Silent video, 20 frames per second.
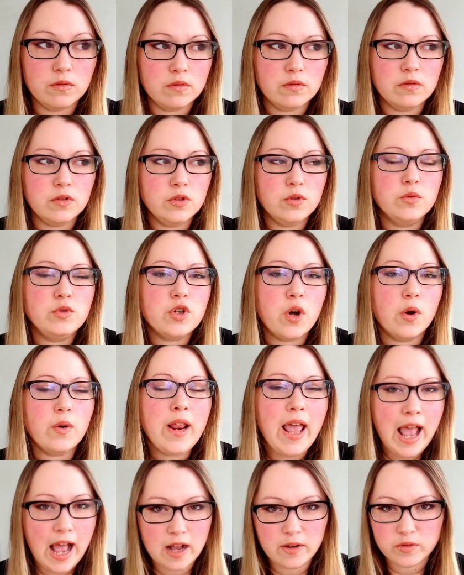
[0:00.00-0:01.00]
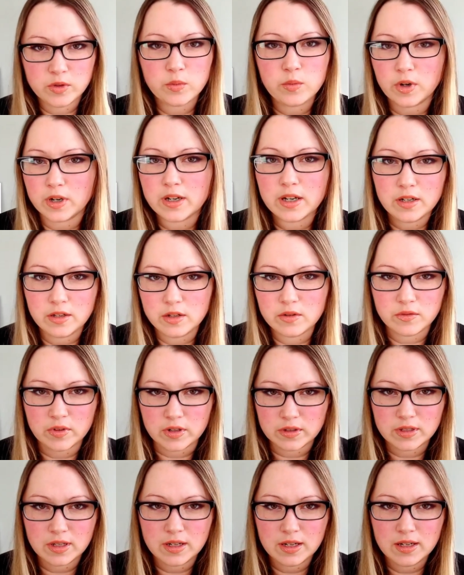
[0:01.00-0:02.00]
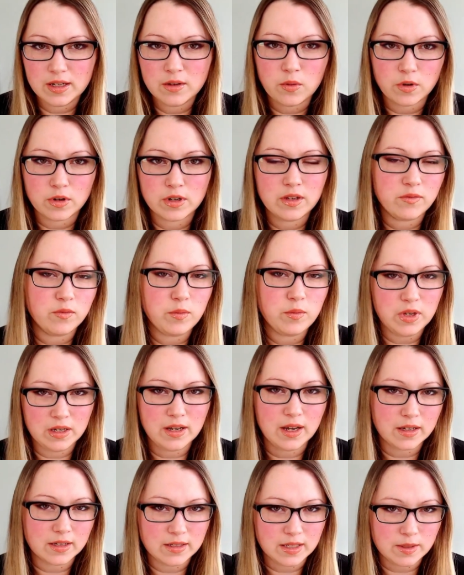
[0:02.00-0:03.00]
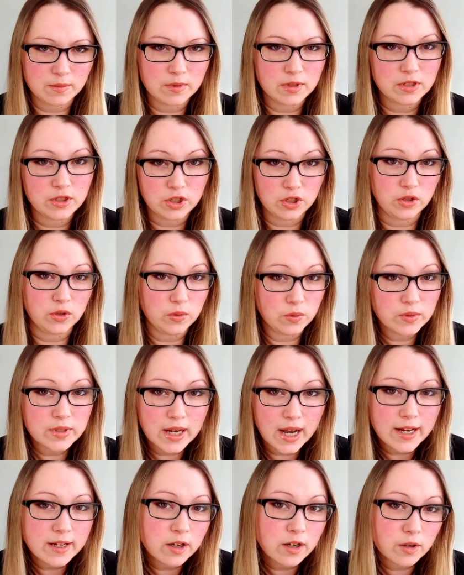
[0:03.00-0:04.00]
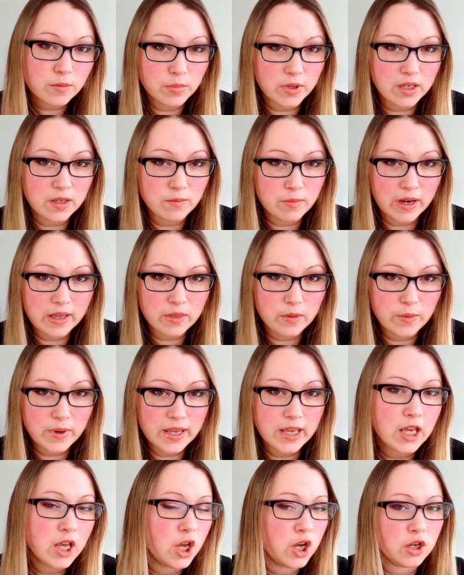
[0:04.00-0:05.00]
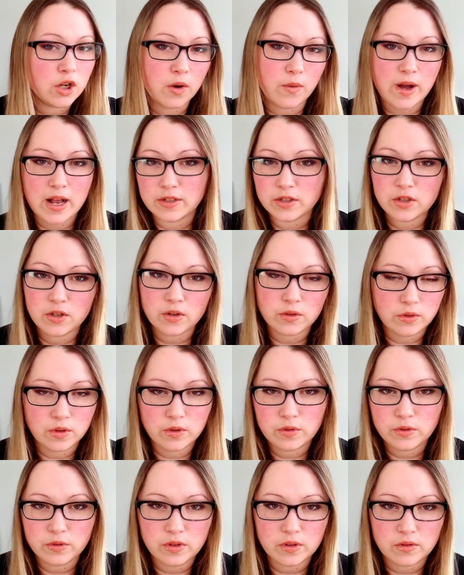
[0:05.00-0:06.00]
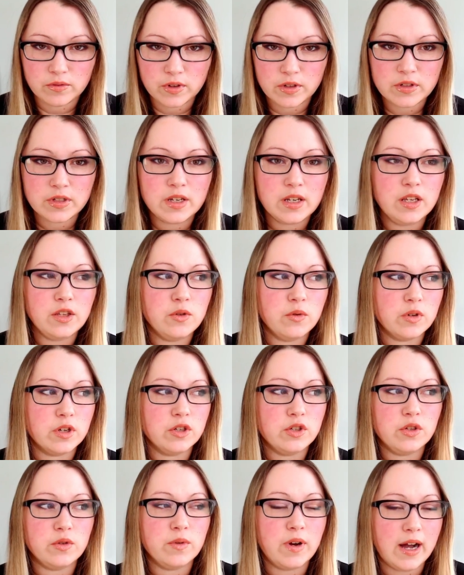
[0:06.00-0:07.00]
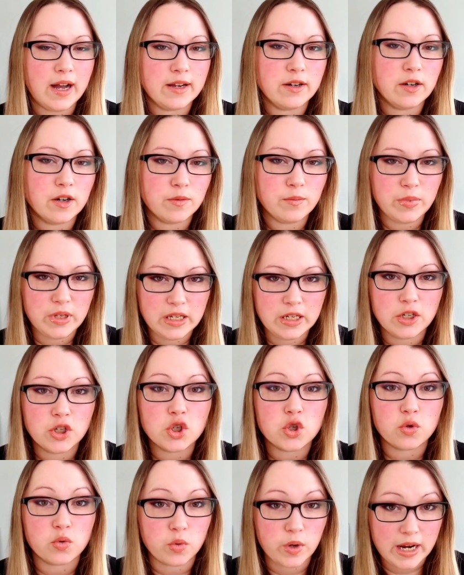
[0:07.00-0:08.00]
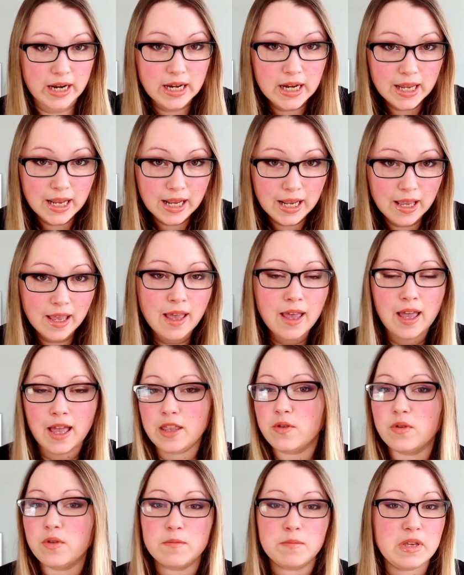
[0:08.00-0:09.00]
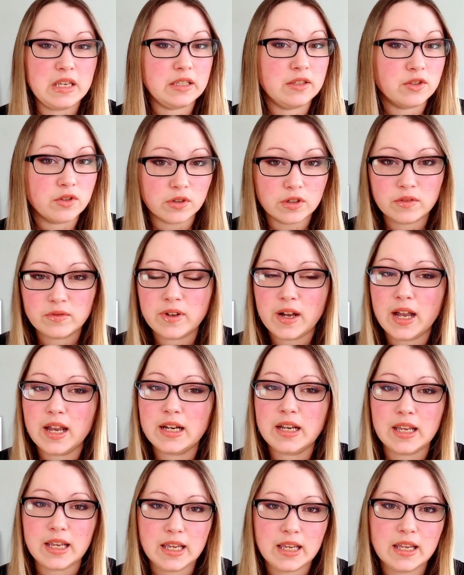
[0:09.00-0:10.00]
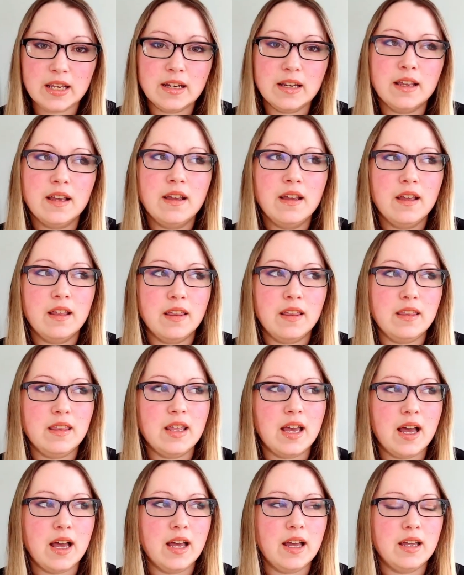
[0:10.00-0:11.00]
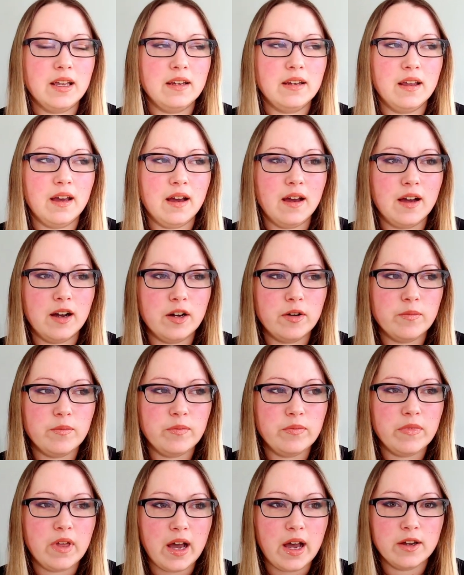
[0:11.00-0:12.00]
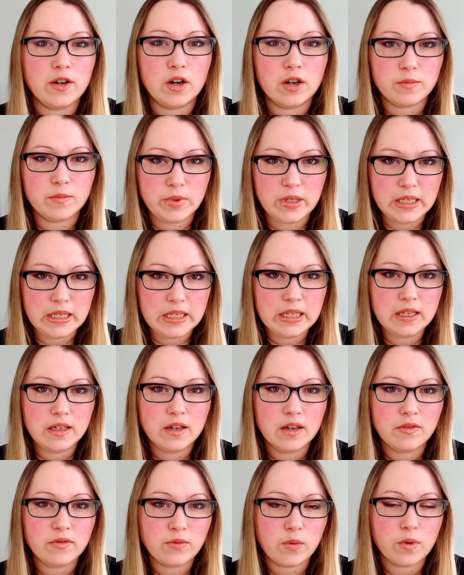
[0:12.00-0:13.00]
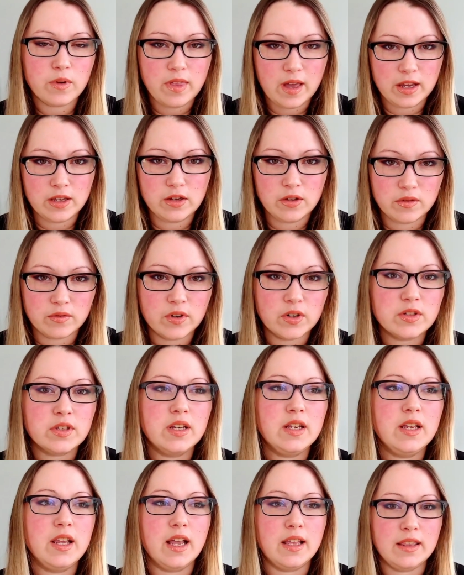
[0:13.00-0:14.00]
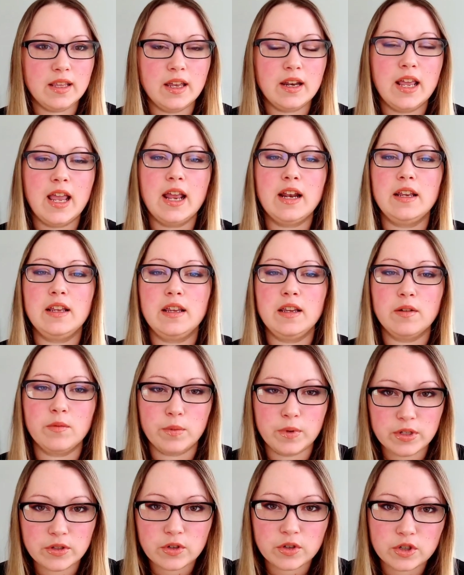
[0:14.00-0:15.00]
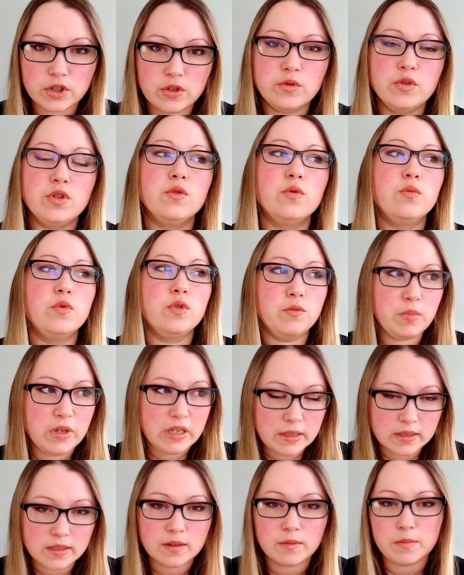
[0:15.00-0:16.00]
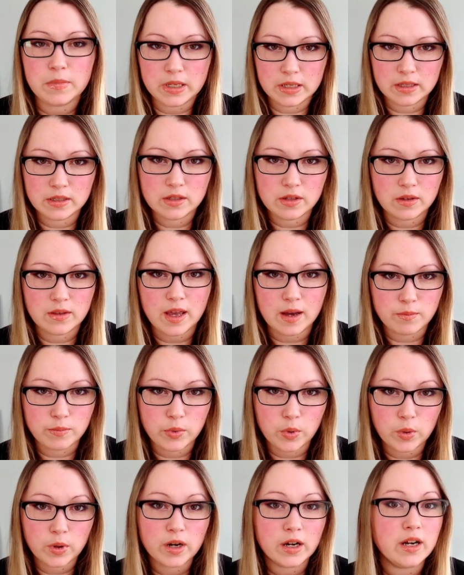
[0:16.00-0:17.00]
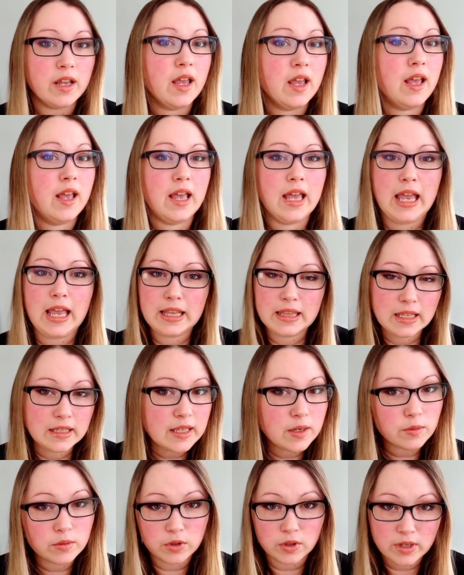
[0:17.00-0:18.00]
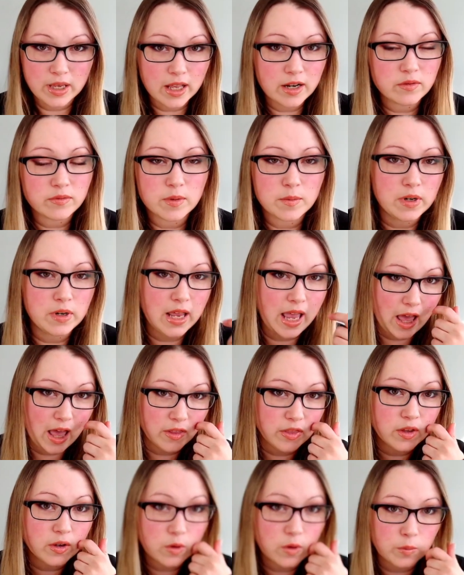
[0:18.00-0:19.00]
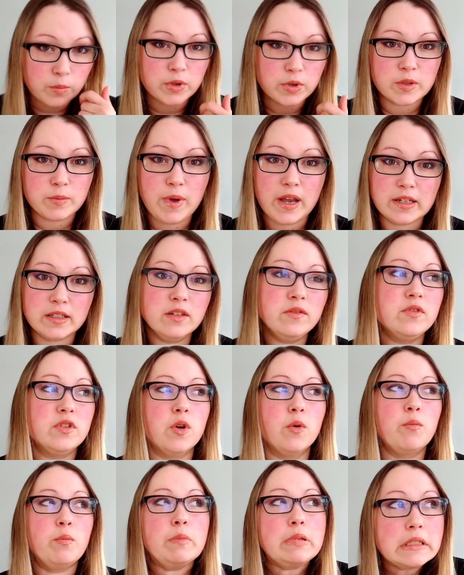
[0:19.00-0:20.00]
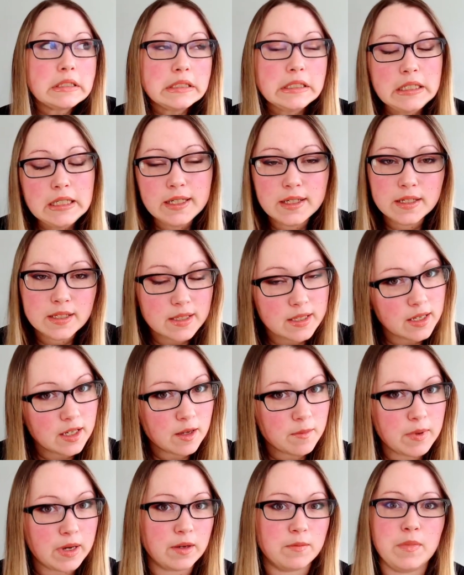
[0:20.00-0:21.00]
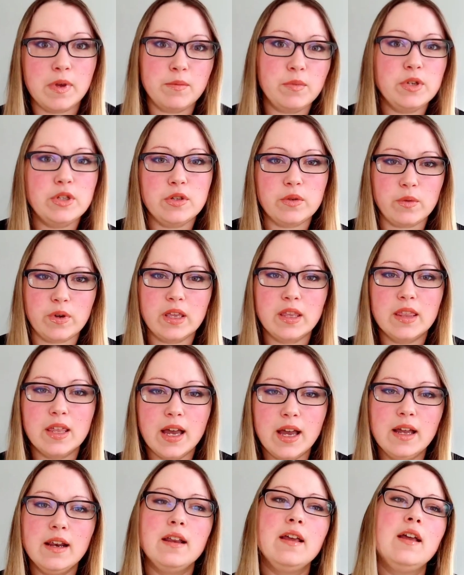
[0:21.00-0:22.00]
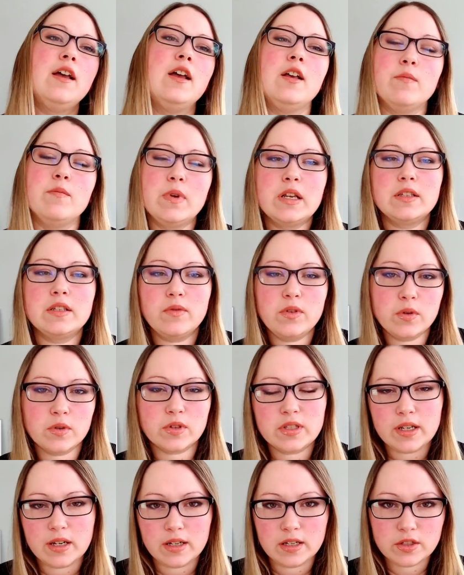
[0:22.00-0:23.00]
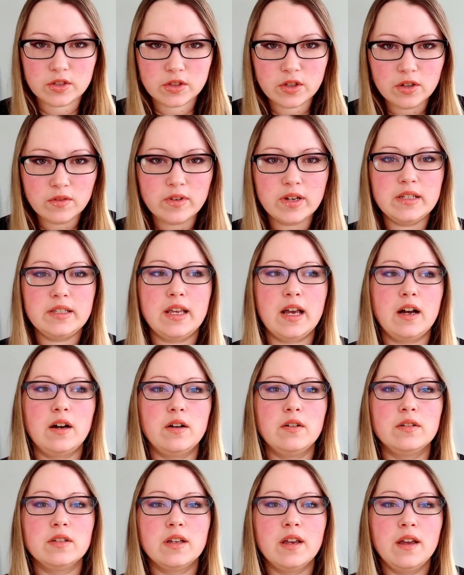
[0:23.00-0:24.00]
you don't have to work at a university or even be in academia to use IRB, by the way. Go ask your local university. You can do IRB training, and you can be certified in that IRB for that university. And then any research you do would be submitted to that board, and then they would look at it from an ethical perspective. So please think about maybe doing that, because if you were sending surveys out,